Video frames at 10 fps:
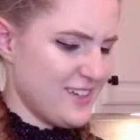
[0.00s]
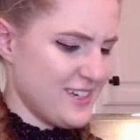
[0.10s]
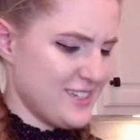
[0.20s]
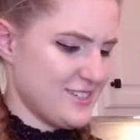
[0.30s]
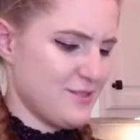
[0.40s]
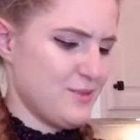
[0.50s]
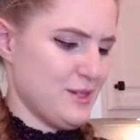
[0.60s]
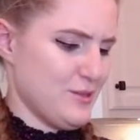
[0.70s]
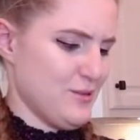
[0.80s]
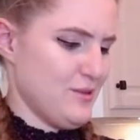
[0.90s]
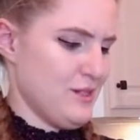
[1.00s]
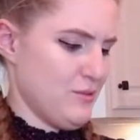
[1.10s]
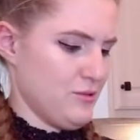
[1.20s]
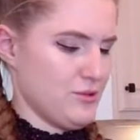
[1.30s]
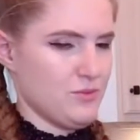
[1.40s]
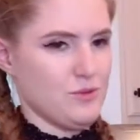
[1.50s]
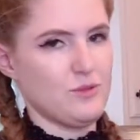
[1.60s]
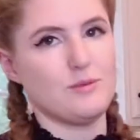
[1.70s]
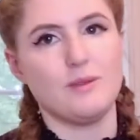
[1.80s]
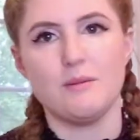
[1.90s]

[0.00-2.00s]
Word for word: feel like it should be two tablespoons.